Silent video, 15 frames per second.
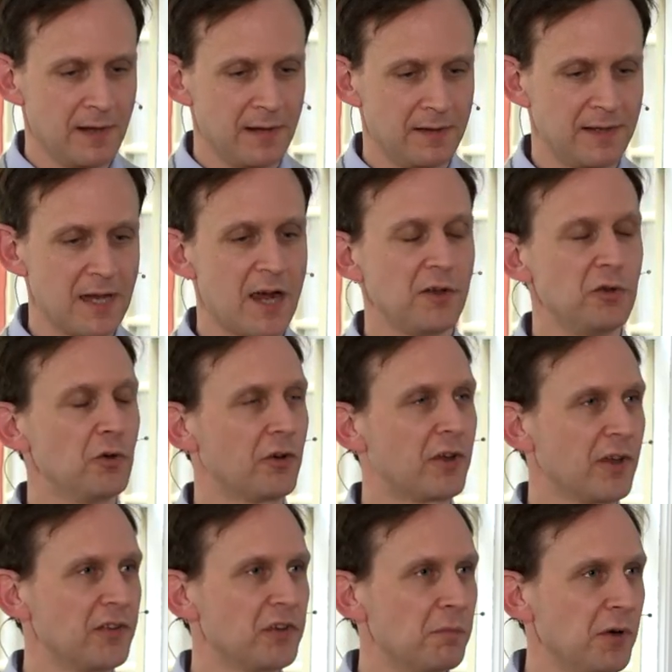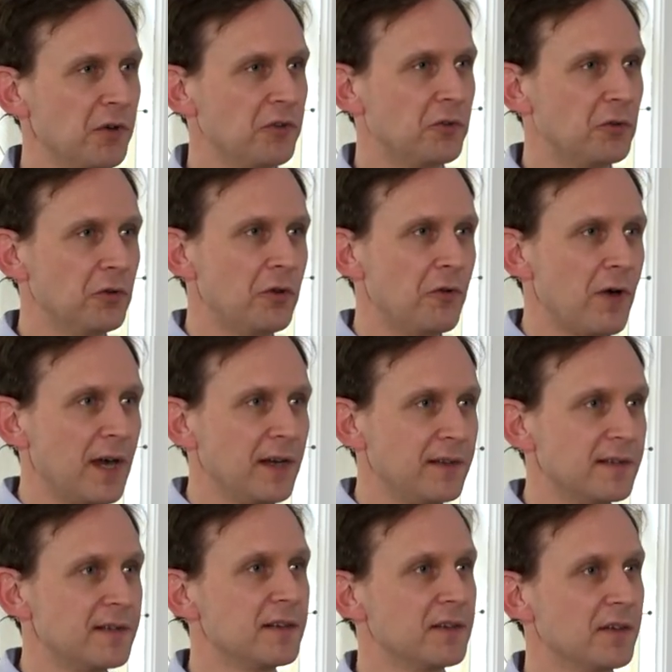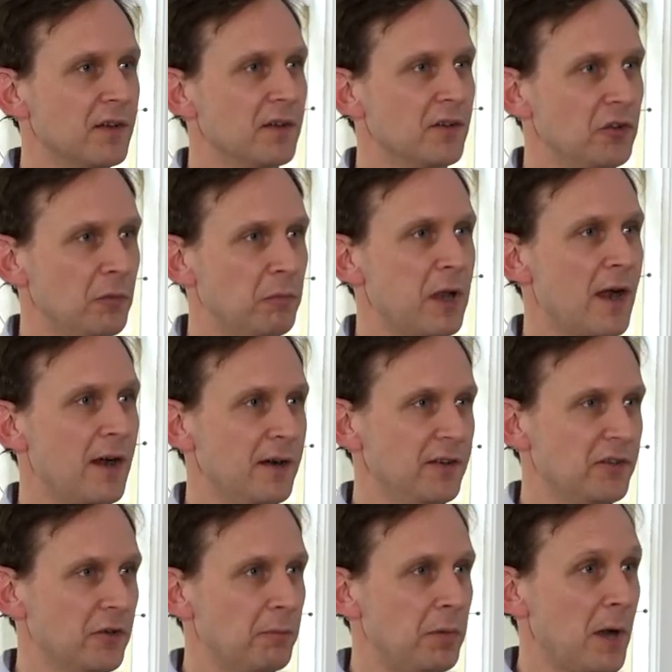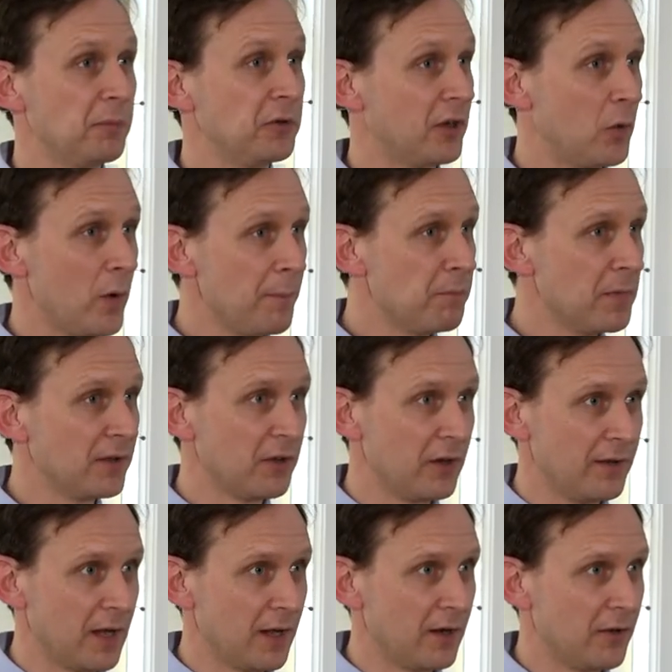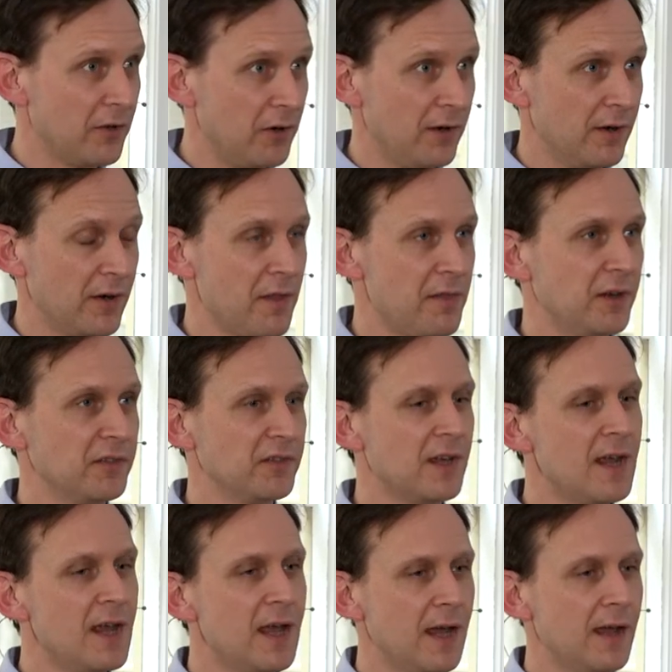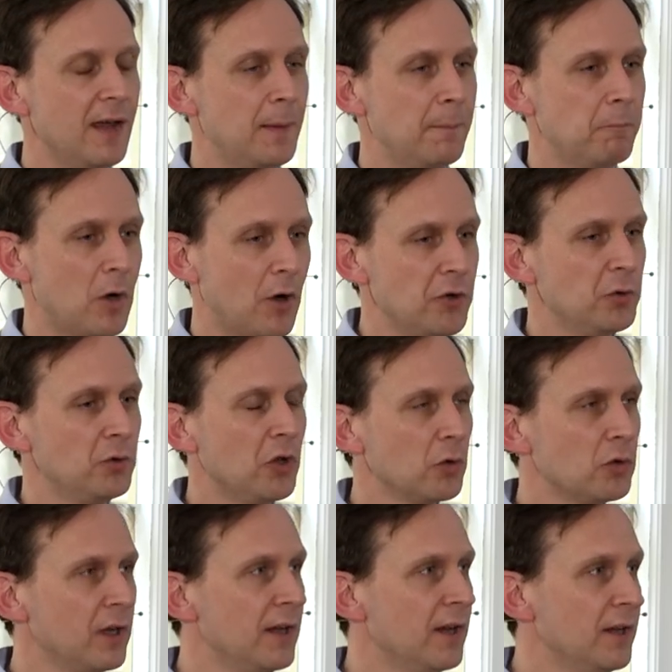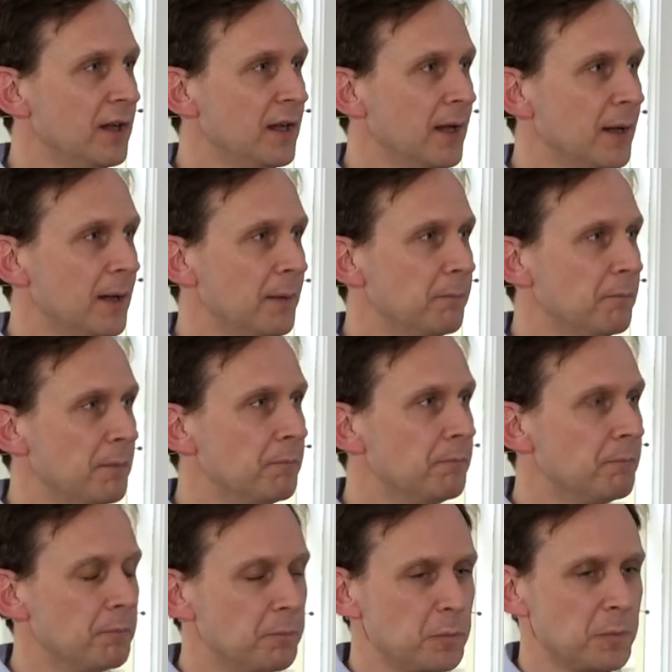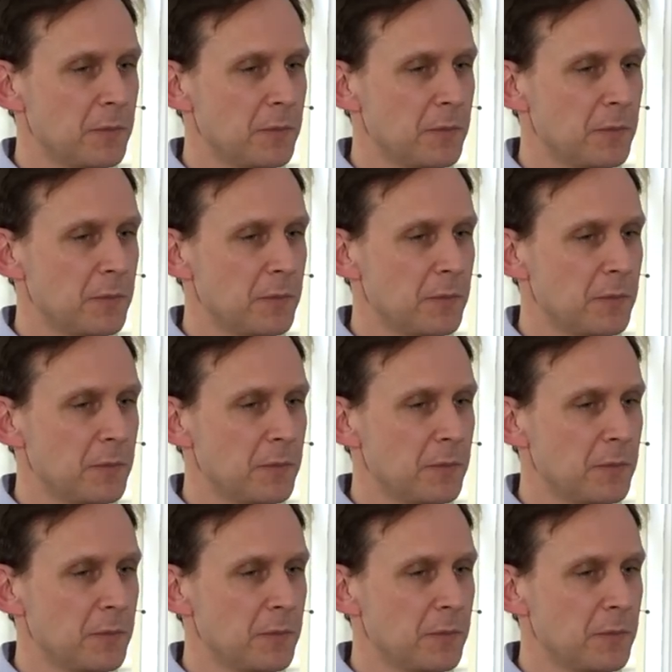guide your customers to the right suppliers or perhaps equipment and other things. Um, are you totally... Uh, mm,